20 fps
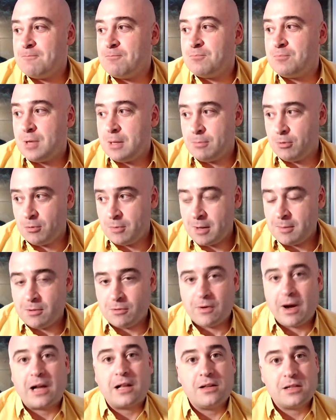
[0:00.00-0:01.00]
People may be
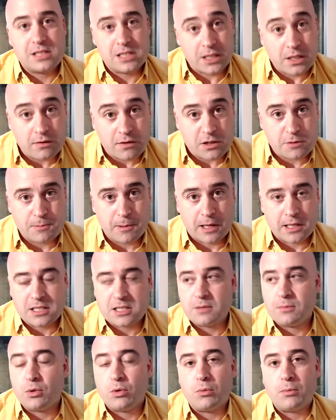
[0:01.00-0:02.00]
reckless and irresponsible,